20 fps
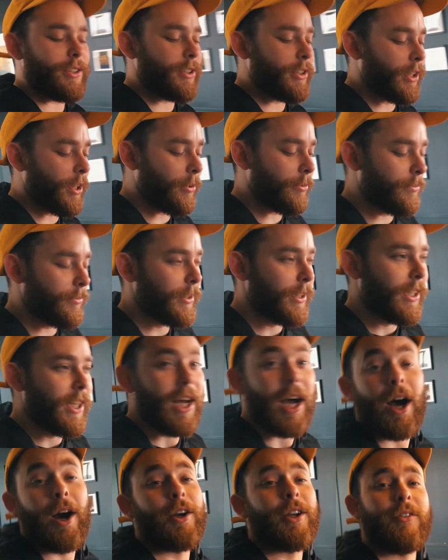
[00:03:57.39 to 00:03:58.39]
So
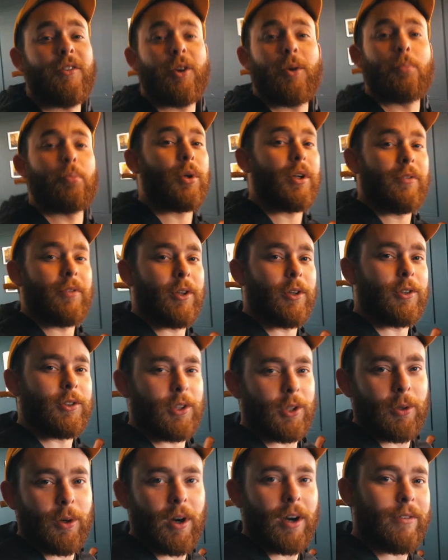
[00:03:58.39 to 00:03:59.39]
I'll give you a brief little
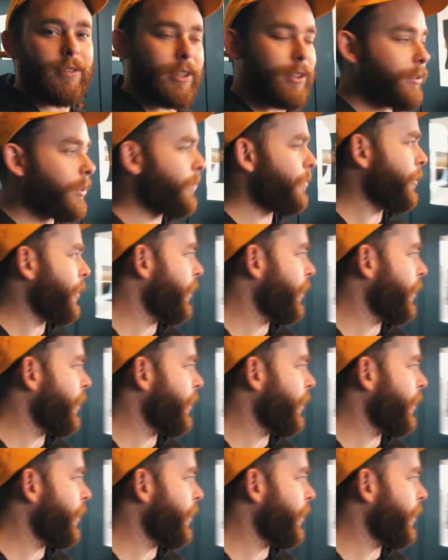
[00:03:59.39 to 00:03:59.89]
tour of it, don't